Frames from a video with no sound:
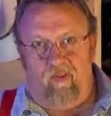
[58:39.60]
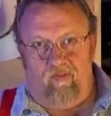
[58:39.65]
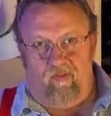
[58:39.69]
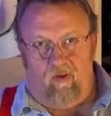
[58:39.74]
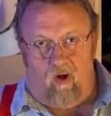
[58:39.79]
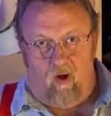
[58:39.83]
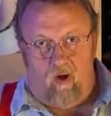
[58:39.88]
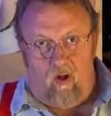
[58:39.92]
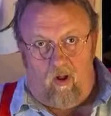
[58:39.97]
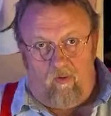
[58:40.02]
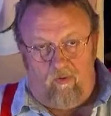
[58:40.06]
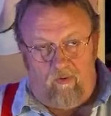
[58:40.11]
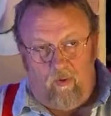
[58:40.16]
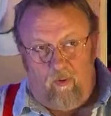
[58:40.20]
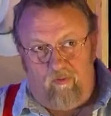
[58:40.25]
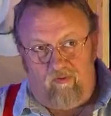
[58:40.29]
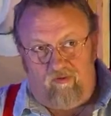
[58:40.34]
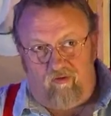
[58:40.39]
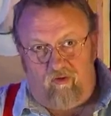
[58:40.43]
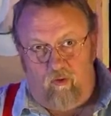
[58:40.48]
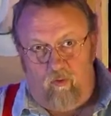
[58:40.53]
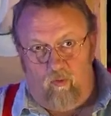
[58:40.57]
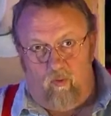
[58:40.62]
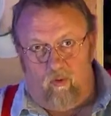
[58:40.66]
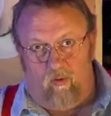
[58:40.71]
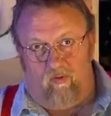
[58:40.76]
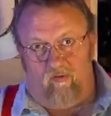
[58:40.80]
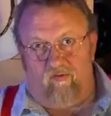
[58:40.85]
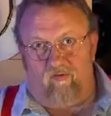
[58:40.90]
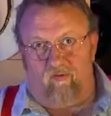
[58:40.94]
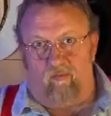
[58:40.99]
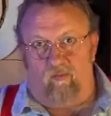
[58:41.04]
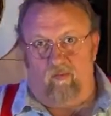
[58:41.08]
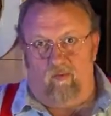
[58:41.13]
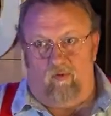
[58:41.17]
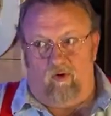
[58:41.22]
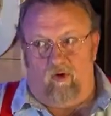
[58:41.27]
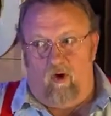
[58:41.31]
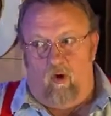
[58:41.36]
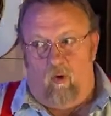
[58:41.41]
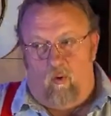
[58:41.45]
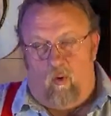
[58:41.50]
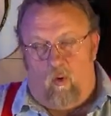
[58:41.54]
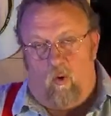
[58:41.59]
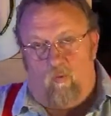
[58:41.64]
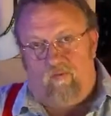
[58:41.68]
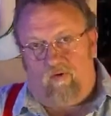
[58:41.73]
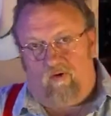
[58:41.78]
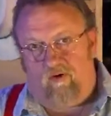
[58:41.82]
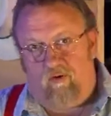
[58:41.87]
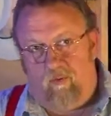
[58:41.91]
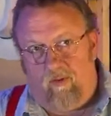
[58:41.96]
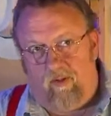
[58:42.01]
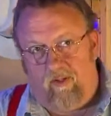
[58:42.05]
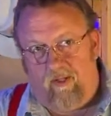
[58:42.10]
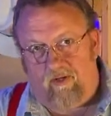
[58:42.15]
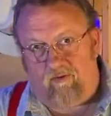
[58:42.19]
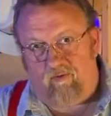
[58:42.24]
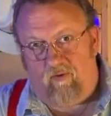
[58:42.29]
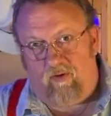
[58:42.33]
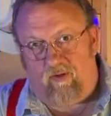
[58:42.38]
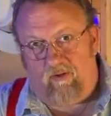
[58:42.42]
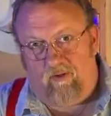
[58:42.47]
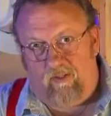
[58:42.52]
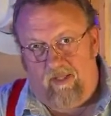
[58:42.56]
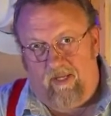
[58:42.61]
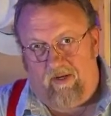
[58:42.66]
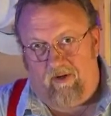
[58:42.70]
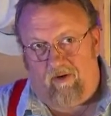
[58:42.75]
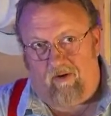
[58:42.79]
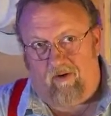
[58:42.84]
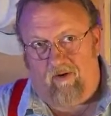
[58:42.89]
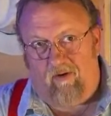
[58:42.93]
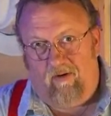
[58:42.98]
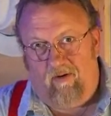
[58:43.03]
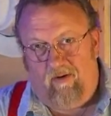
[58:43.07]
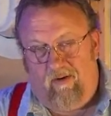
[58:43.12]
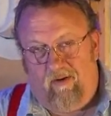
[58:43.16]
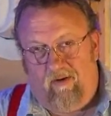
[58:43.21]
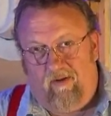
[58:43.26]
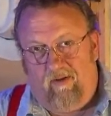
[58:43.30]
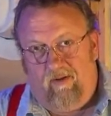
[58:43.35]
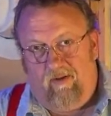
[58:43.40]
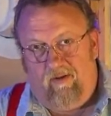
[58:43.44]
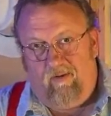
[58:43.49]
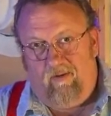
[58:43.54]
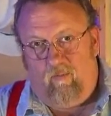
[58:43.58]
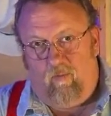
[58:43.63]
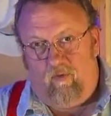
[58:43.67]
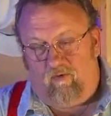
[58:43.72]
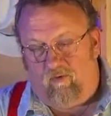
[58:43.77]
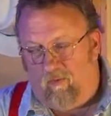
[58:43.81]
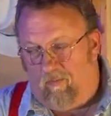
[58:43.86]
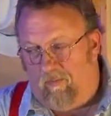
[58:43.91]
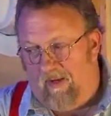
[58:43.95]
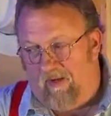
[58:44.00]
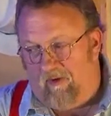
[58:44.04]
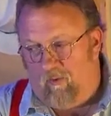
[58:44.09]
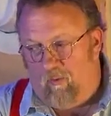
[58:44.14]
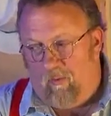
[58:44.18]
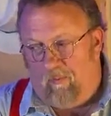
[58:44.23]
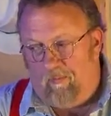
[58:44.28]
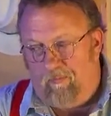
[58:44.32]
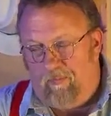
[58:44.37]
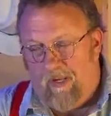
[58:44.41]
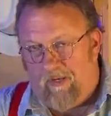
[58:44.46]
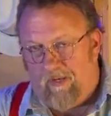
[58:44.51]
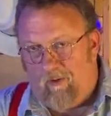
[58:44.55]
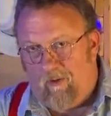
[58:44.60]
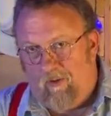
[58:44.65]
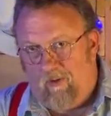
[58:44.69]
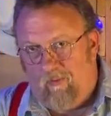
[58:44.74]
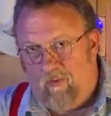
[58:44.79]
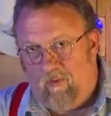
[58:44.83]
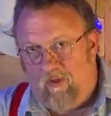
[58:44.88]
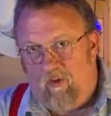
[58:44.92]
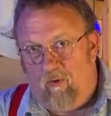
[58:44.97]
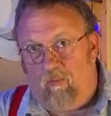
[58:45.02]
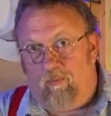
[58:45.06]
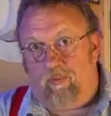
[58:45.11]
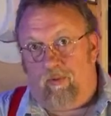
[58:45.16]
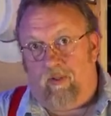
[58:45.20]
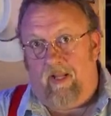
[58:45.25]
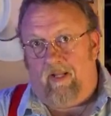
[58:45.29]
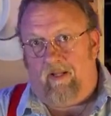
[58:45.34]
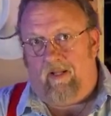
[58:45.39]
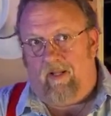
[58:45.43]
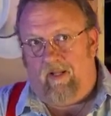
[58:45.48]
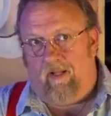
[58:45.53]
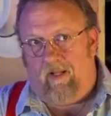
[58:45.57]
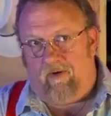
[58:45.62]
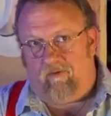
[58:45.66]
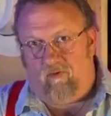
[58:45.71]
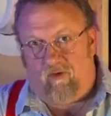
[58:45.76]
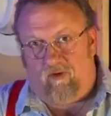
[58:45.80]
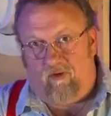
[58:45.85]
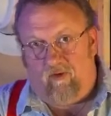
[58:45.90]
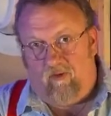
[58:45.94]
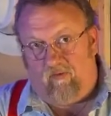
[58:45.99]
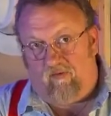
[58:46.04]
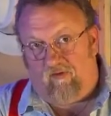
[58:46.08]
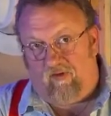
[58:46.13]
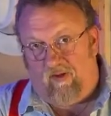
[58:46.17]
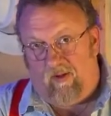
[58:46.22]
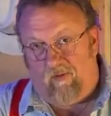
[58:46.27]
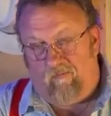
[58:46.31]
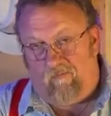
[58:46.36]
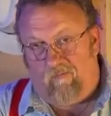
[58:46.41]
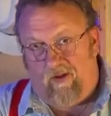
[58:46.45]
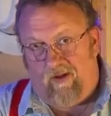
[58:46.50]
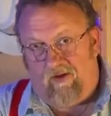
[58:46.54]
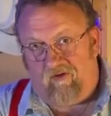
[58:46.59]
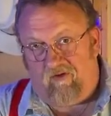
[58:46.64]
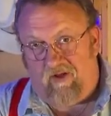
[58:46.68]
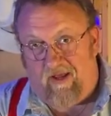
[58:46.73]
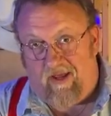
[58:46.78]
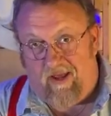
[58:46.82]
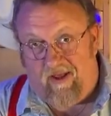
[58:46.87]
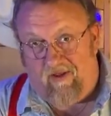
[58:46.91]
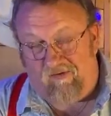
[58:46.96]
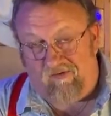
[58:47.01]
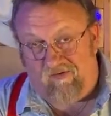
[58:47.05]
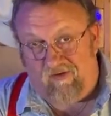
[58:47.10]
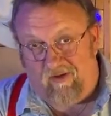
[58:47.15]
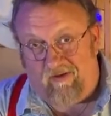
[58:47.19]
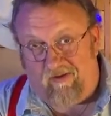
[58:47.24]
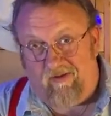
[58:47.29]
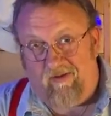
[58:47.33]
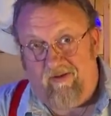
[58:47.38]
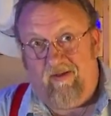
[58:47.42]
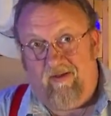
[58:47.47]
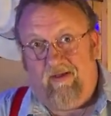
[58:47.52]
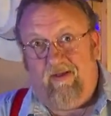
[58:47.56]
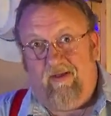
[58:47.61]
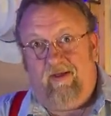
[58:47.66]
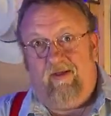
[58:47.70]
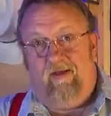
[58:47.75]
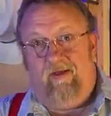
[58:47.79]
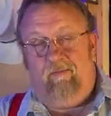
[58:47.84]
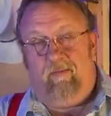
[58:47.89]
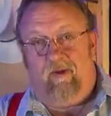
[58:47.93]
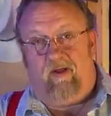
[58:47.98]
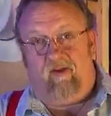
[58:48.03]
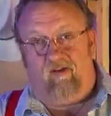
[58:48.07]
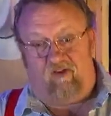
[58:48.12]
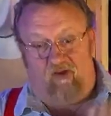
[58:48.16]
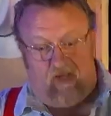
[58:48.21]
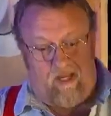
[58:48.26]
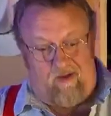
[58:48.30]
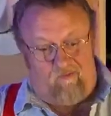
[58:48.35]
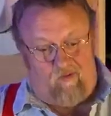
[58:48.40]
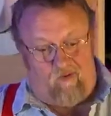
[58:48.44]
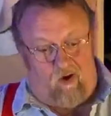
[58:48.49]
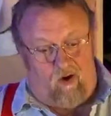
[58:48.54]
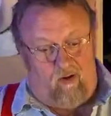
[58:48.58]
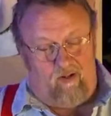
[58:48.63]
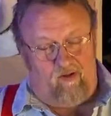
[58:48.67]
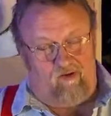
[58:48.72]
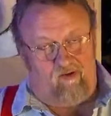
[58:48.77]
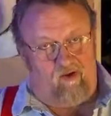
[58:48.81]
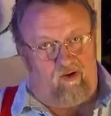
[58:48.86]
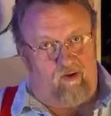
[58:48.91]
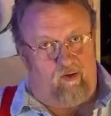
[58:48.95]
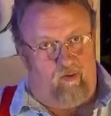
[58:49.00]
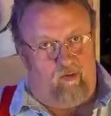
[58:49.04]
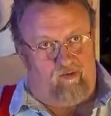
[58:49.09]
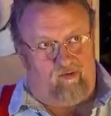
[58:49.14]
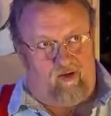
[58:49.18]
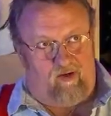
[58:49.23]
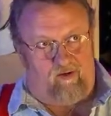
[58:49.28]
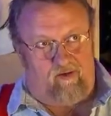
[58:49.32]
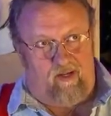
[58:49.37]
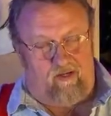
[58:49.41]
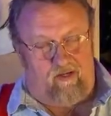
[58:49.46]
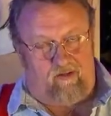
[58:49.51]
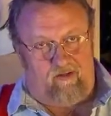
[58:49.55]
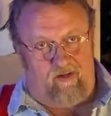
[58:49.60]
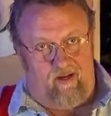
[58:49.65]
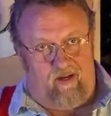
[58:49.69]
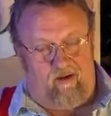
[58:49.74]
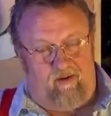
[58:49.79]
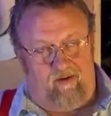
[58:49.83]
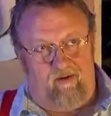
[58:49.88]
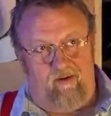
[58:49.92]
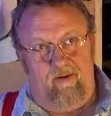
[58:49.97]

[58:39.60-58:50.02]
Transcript: All those tools go over to electric later, which will make you a better, when you play the electric, you'll sound fantastic, because you have all this acoustic technique.